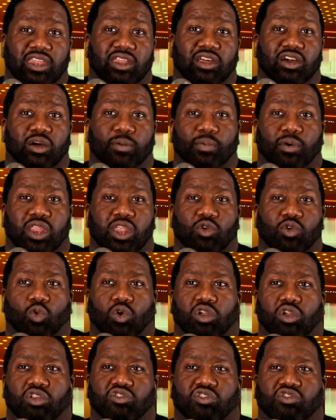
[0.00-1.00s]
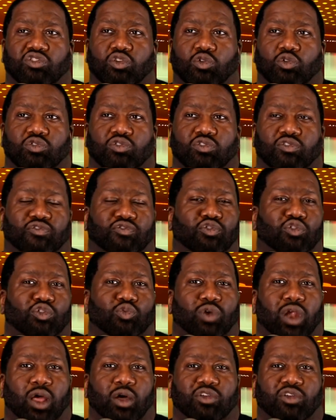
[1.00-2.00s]
it up or they want to just go
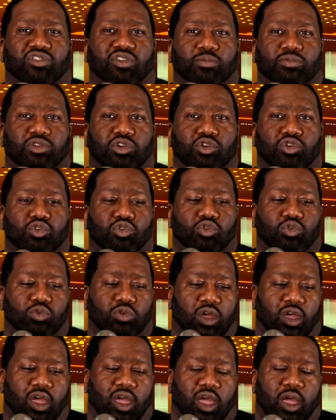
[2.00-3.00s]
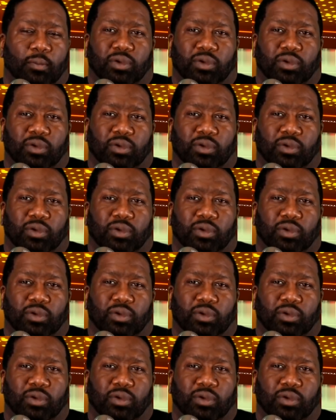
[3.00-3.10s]
fool around with some dude,